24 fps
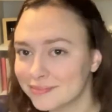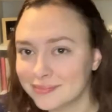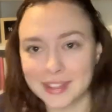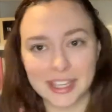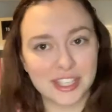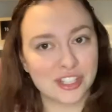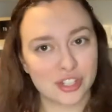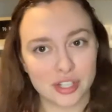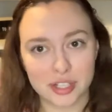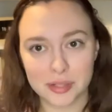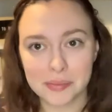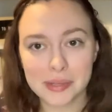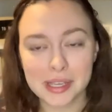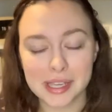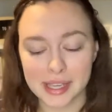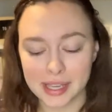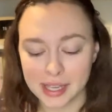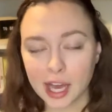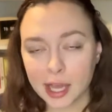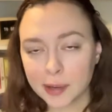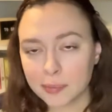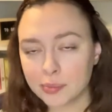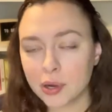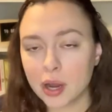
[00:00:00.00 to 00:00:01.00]
that's just me.
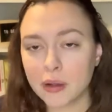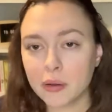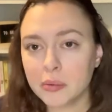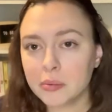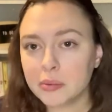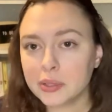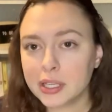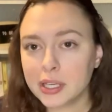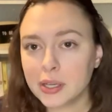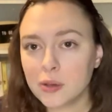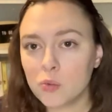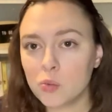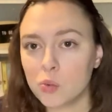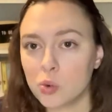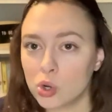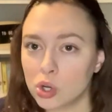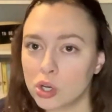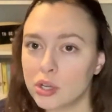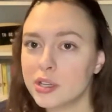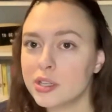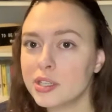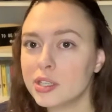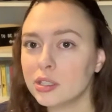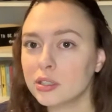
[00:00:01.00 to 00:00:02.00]
I probably
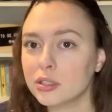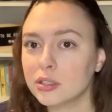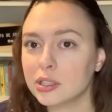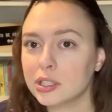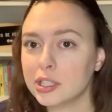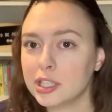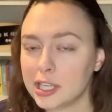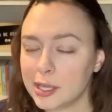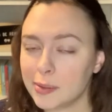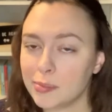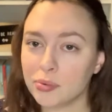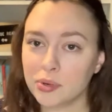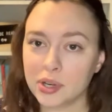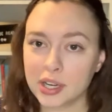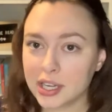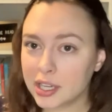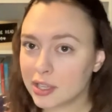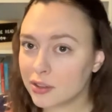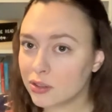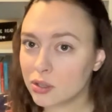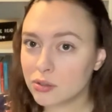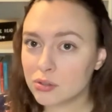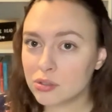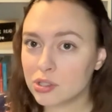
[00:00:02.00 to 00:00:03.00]
would keep
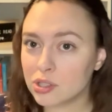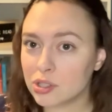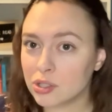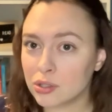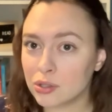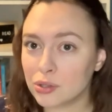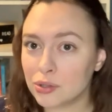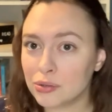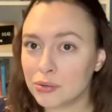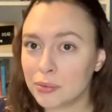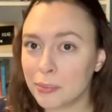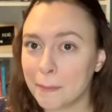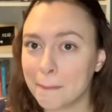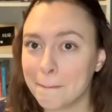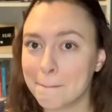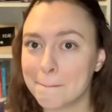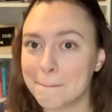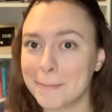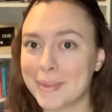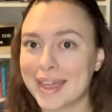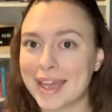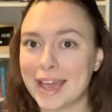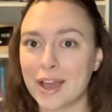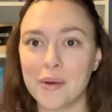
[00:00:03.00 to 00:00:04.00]
reading those 2.
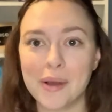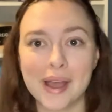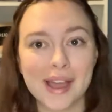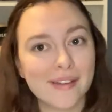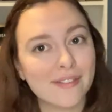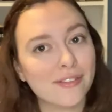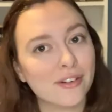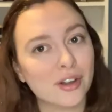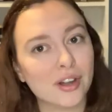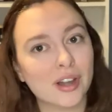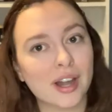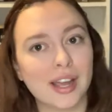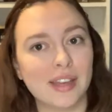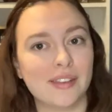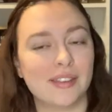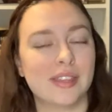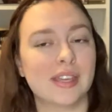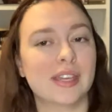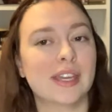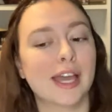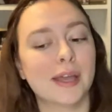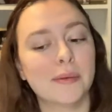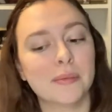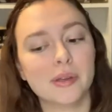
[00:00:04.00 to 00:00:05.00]
However, I
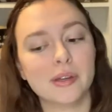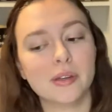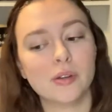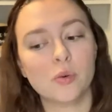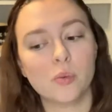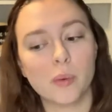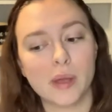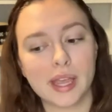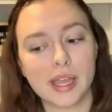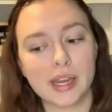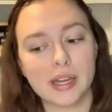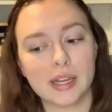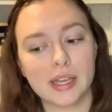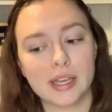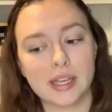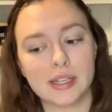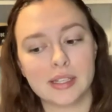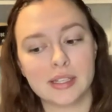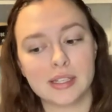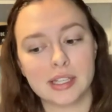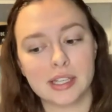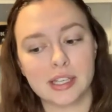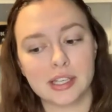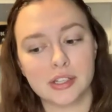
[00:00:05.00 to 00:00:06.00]
think I'm gonna wait
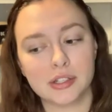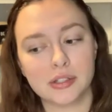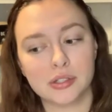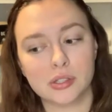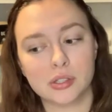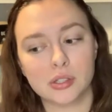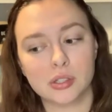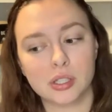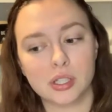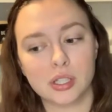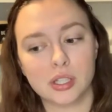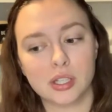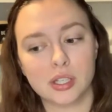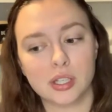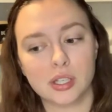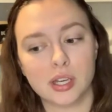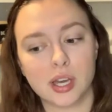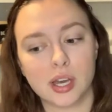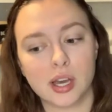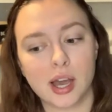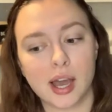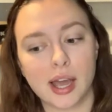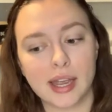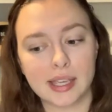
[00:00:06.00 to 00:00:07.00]
until
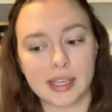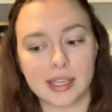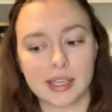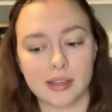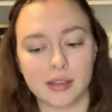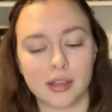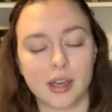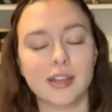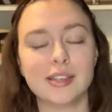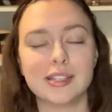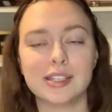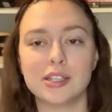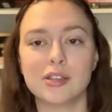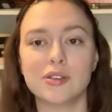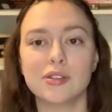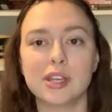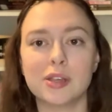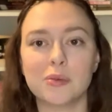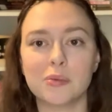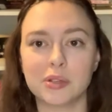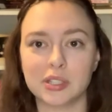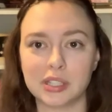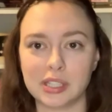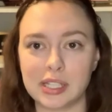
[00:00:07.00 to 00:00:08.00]

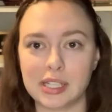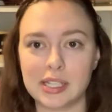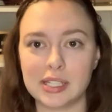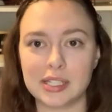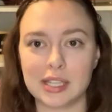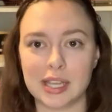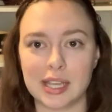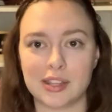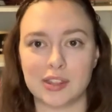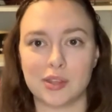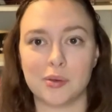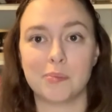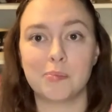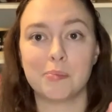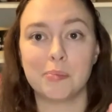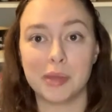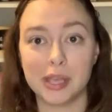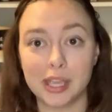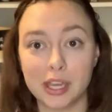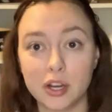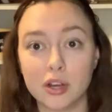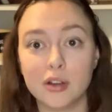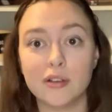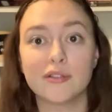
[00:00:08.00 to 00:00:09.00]
they release like the
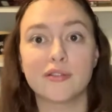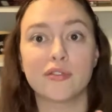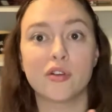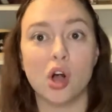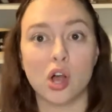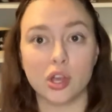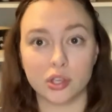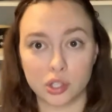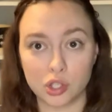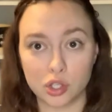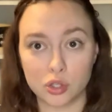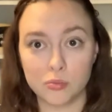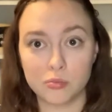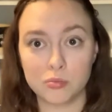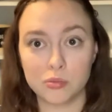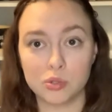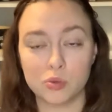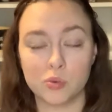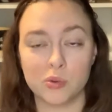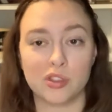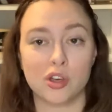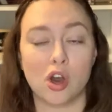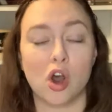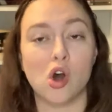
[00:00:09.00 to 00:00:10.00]
bigger
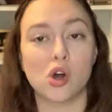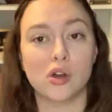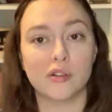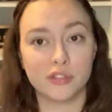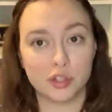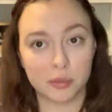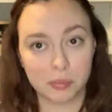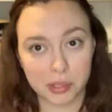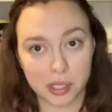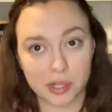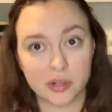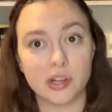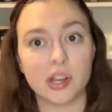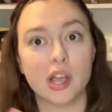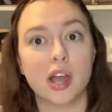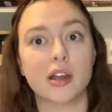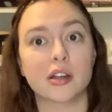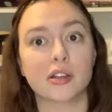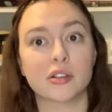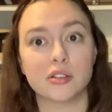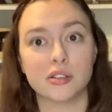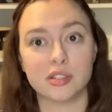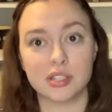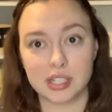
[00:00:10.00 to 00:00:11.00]
volumes with all the
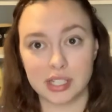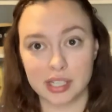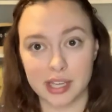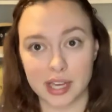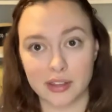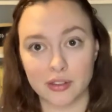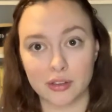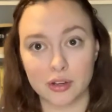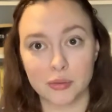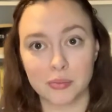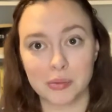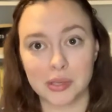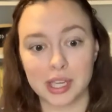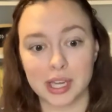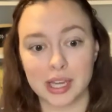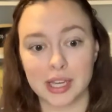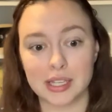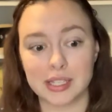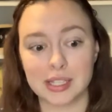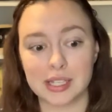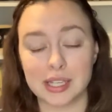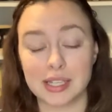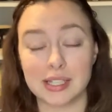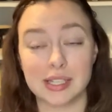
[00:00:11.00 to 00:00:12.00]
periodicals together
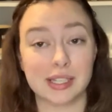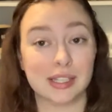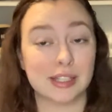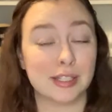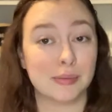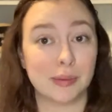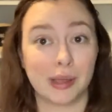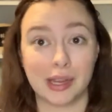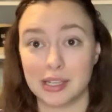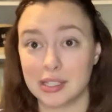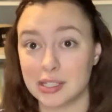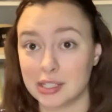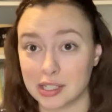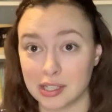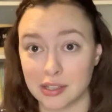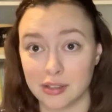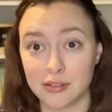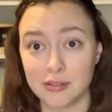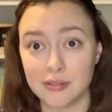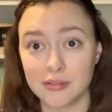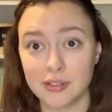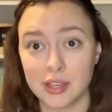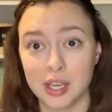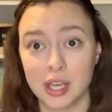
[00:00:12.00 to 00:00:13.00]
because it's
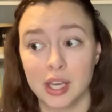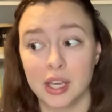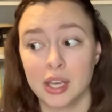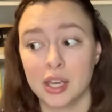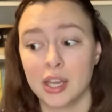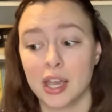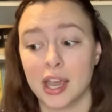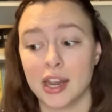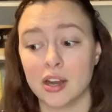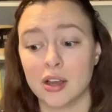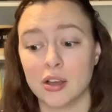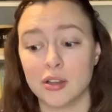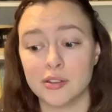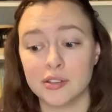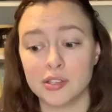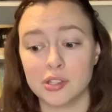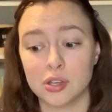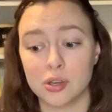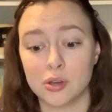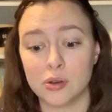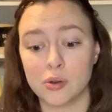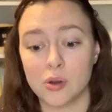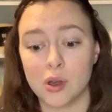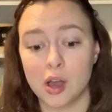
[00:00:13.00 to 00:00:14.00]
expensive. And
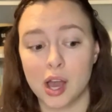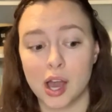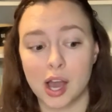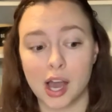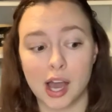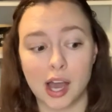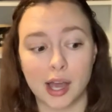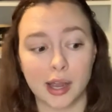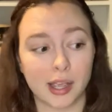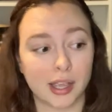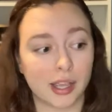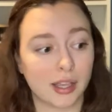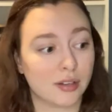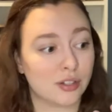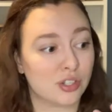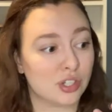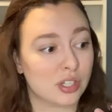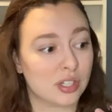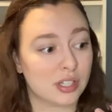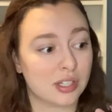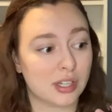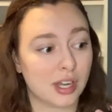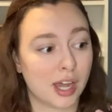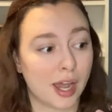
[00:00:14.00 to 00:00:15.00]
also
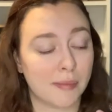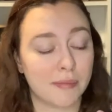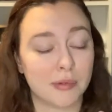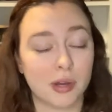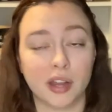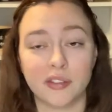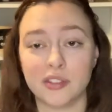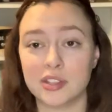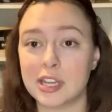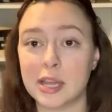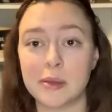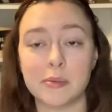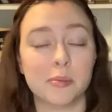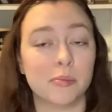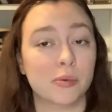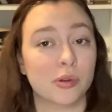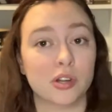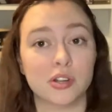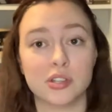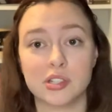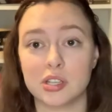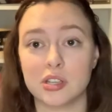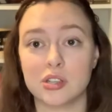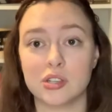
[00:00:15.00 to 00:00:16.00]
I'm not the type of
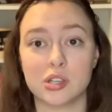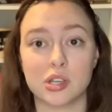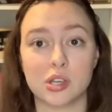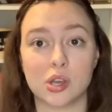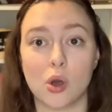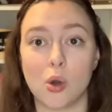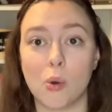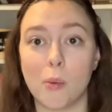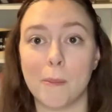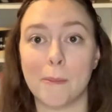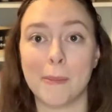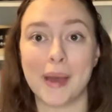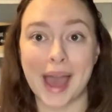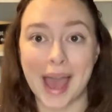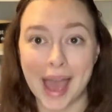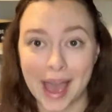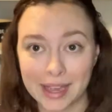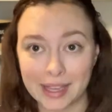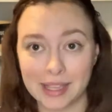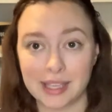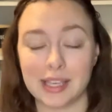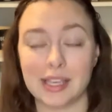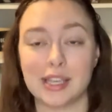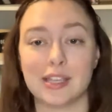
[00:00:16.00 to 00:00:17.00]
person to go
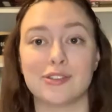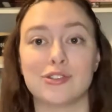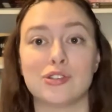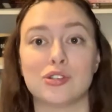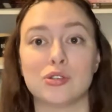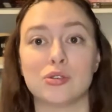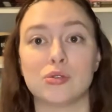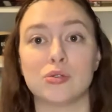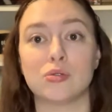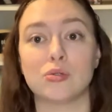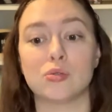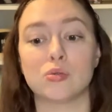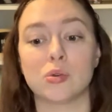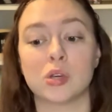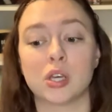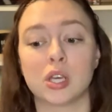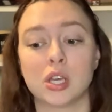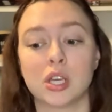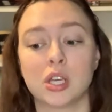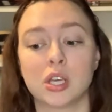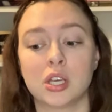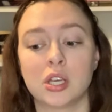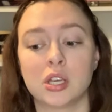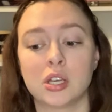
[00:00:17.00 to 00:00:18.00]
back into
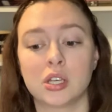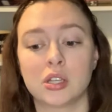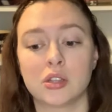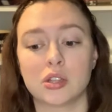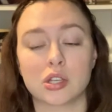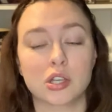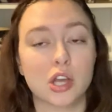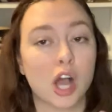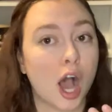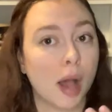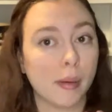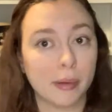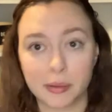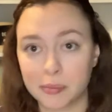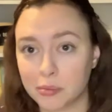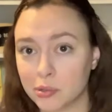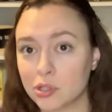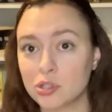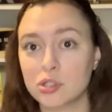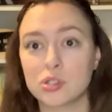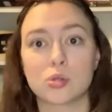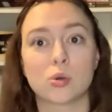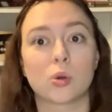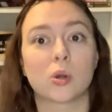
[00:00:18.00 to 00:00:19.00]
the comic
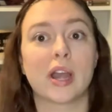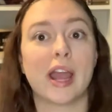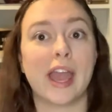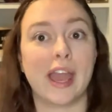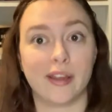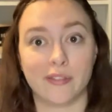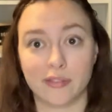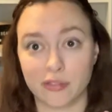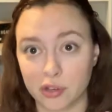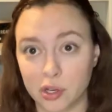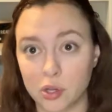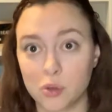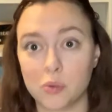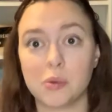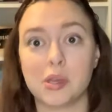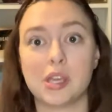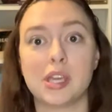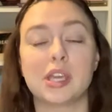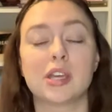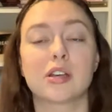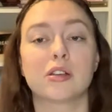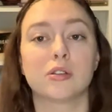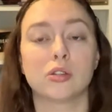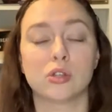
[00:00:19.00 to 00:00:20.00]
book store every
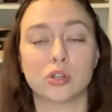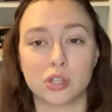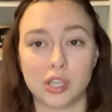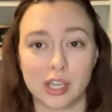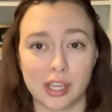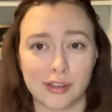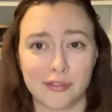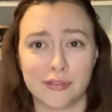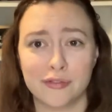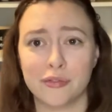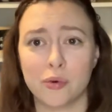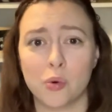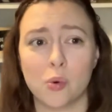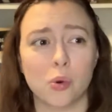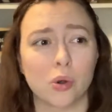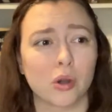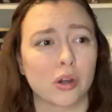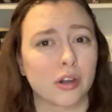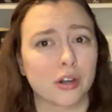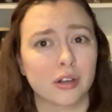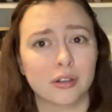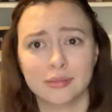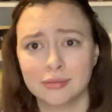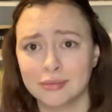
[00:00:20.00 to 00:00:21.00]
week looking
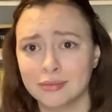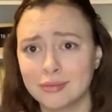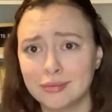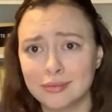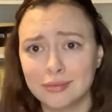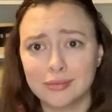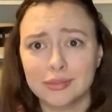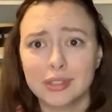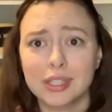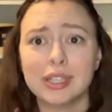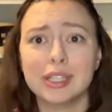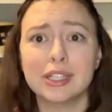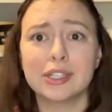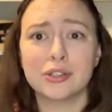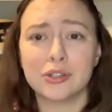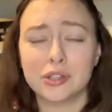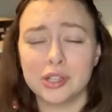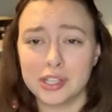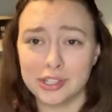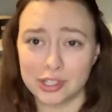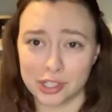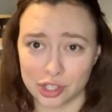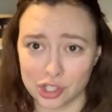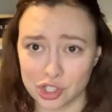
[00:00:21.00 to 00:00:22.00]
for the little
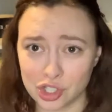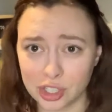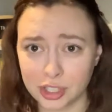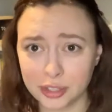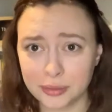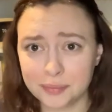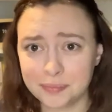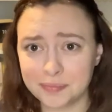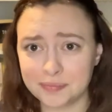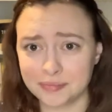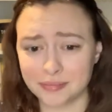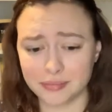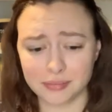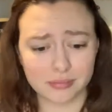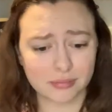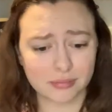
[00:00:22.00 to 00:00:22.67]
edition